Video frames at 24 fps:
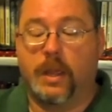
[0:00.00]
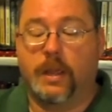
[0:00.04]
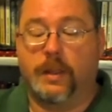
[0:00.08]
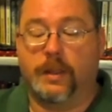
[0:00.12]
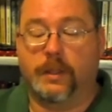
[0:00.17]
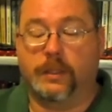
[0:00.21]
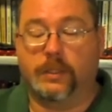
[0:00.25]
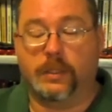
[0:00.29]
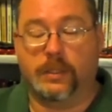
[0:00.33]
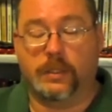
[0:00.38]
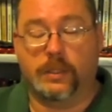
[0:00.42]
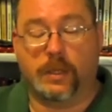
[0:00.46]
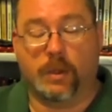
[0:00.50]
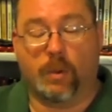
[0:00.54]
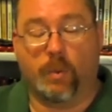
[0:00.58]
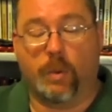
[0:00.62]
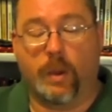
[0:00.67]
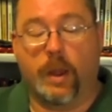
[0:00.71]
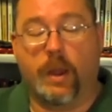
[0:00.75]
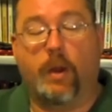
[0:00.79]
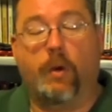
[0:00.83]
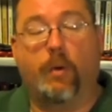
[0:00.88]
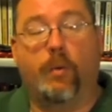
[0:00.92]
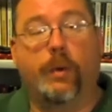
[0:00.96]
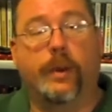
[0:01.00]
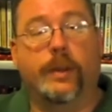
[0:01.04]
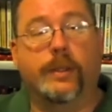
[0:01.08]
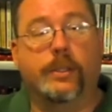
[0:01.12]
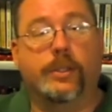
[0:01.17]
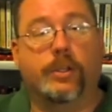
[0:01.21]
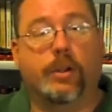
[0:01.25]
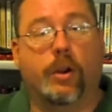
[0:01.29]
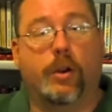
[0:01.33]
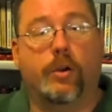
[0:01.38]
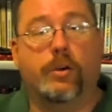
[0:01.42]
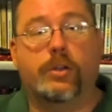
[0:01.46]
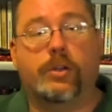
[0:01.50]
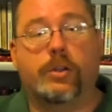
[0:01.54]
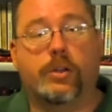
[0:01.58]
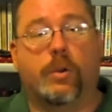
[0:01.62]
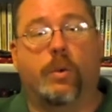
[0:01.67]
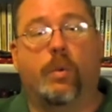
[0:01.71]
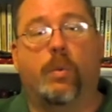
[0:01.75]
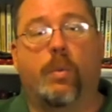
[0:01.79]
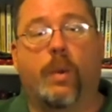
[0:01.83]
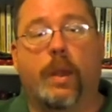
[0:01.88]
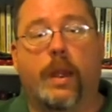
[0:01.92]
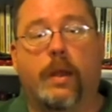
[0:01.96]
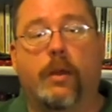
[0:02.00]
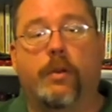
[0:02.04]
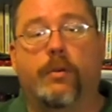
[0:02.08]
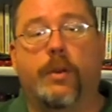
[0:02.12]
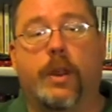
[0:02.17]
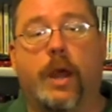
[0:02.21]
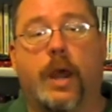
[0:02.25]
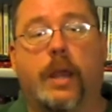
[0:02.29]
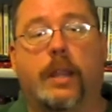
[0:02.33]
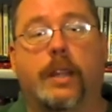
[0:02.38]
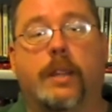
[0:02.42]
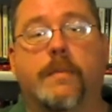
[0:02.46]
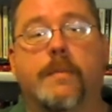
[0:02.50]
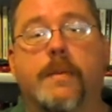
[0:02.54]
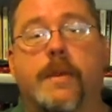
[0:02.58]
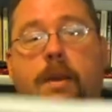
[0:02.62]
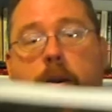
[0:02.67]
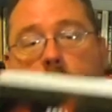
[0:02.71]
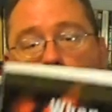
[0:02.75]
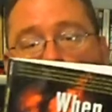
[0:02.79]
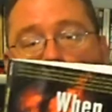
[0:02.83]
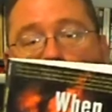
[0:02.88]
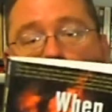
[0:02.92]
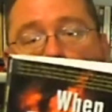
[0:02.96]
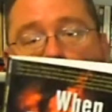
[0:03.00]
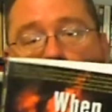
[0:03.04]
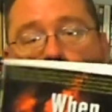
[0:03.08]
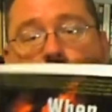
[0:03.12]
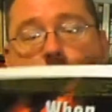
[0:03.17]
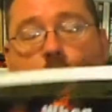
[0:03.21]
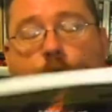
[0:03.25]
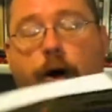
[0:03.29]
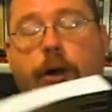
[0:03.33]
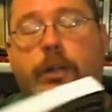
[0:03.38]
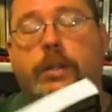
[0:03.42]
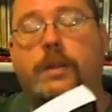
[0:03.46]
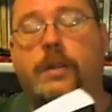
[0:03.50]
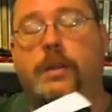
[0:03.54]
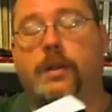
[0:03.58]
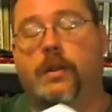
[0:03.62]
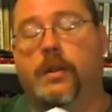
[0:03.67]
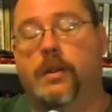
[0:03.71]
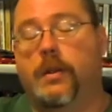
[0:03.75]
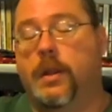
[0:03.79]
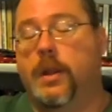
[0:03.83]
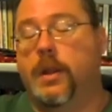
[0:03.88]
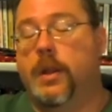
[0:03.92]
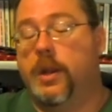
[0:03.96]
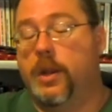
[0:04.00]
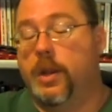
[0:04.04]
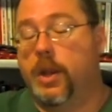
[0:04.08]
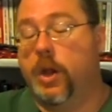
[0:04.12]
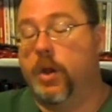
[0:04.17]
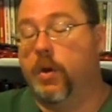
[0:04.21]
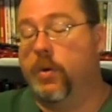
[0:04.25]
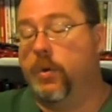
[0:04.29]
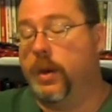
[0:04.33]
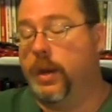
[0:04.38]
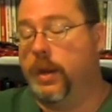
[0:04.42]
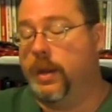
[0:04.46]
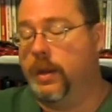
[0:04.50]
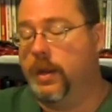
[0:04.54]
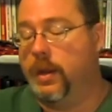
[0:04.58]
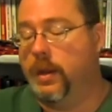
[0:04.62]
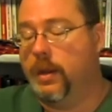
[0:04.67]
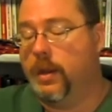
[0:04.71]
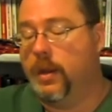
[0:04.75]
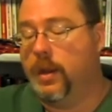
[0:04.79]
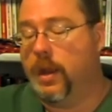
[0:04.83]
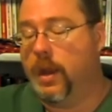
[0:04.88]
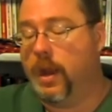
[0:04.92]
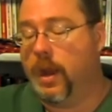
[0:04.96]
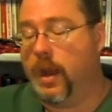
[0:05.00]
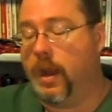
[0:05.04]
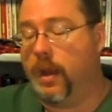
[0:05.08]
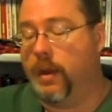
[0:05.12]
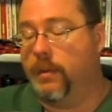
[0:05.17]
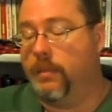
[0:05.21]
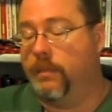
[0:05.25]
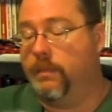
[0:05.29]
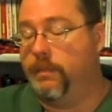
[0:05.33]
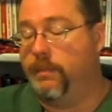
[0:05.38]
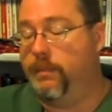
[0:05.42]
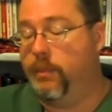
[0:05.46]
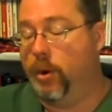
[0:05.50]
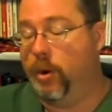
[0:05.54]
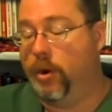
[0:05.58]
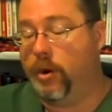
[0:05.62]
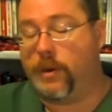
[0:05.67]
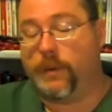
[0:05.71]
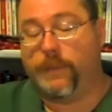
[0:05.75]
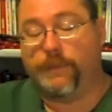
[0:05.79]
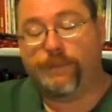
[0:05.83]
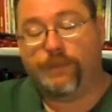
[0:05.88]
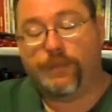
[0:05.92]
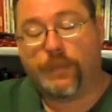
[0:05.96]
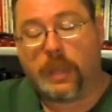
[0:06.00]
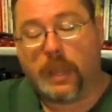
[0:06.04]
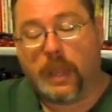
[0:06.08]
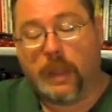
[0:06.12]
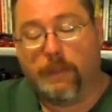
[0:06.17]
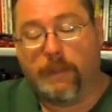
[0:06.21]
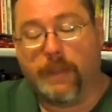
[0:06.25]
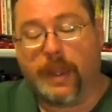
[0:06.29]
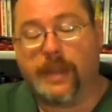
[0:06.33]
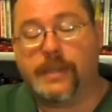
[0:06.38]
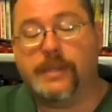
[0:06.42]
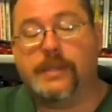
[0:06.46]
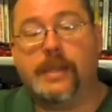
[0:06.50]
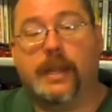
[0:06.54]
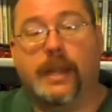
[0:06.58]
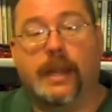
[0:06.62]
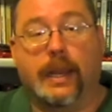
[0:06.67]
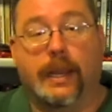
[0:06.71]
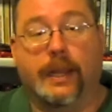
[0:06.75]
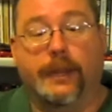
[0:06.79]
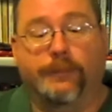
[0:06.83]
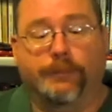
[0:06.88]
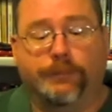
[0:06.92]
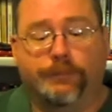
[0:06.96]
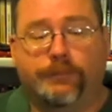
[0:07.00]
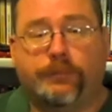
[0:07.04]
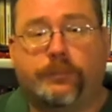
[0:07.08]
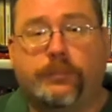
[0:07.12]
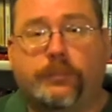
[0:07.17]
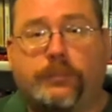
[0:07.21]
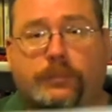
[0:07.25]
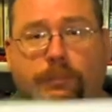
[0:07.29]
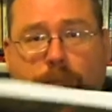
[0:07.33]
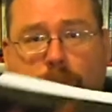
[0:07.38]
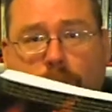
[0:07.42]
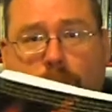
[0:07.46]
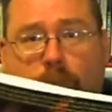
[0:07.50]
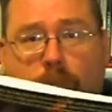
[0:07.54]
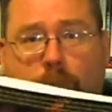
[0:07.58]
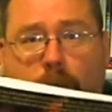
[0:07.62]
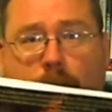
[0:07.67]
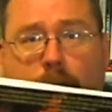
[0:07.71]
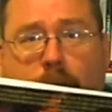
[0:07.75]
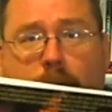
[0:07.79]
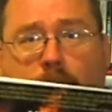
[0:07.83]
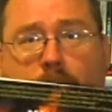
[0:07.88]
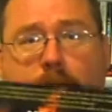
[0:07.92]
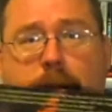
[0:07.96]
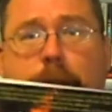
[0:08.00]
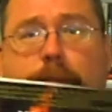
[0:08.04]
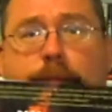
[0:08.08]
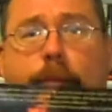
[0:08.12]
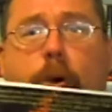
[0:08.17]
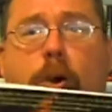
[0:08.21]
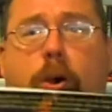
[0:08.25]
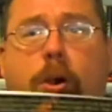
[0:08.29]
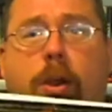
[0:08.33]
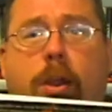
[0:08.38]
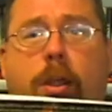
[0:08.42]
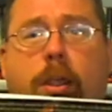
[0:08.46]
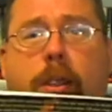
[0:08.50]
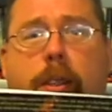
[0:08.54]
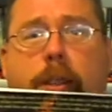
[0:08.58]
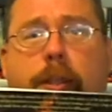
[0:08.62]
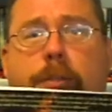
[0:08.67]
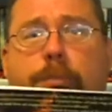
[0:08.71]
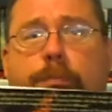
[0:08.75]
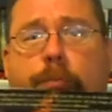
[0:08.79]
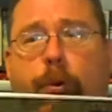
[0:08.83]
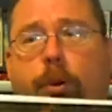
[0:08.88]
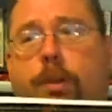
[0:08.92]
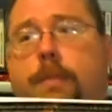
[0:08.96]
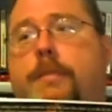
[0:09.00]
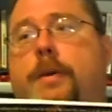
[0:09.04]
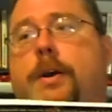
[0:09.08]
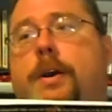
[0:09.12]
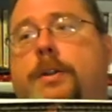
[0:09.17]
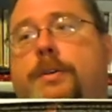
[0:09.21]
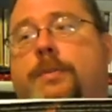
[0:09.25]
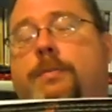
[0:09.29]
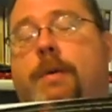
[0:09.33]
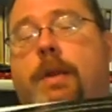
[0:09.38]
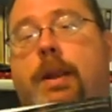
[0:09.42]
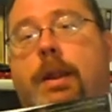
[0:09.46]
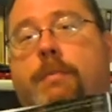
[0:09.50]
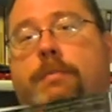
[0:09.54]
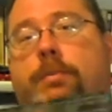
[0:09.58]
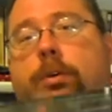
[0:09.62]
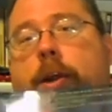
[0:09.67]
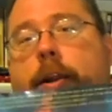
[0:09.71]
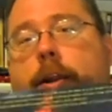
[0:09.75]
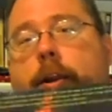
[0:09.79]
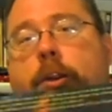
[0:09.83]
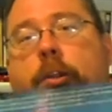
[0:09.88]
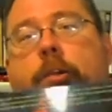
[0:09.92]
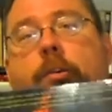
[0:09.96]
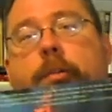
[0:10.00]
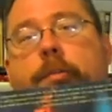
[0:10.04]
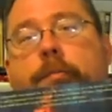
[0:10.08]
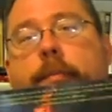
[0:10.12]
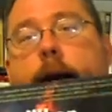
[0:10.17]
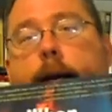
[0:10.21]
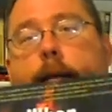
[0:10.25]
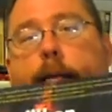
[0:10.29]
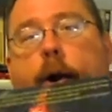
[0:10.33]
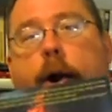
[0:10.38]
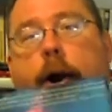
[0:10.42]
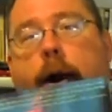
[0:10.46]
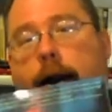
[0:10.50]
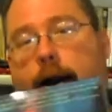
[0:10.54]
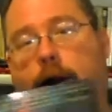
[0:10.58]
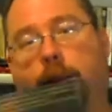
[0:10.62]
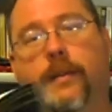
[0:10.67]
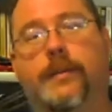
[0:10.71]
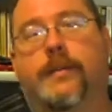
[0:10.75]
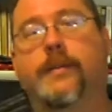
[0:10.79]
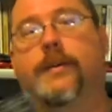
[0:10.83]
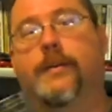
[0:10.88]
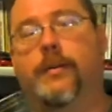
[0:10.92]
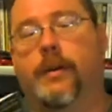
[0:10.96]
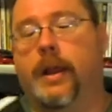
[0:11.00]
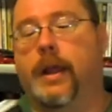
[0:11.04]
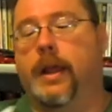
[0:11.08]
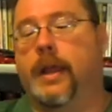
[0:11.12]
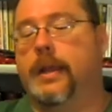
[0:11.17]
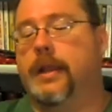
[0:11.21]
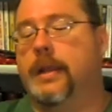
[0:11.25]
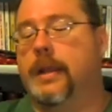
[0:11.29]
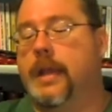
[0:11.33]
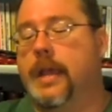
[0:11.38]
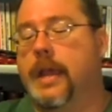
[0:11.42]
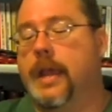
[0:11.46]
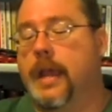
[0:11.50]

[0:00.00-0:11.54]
This is a well-researched, well-documented, well-footnoted um, book. Basically, this book is pretty much what I'm trying to do with my brain, right?